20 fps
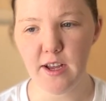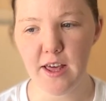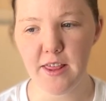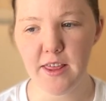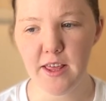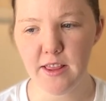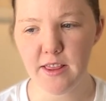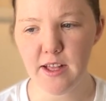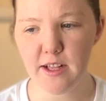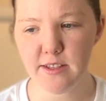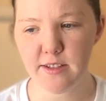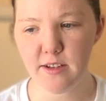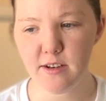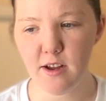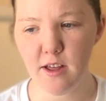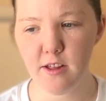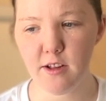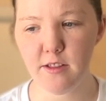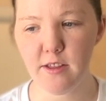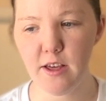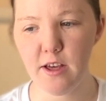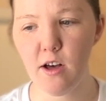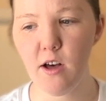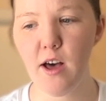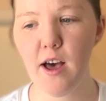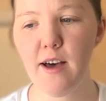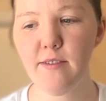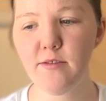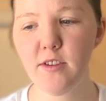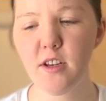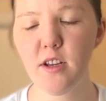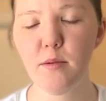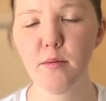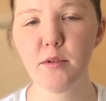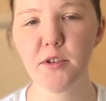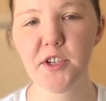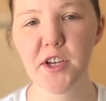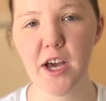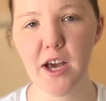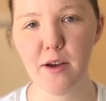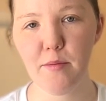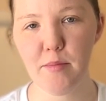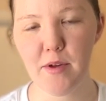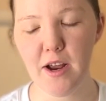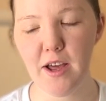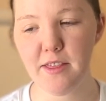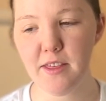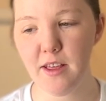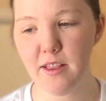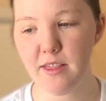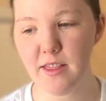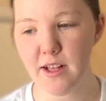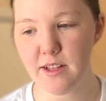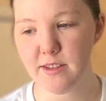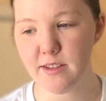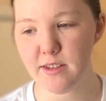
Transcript: I think that's another thing. I'll have to double check, but I think that's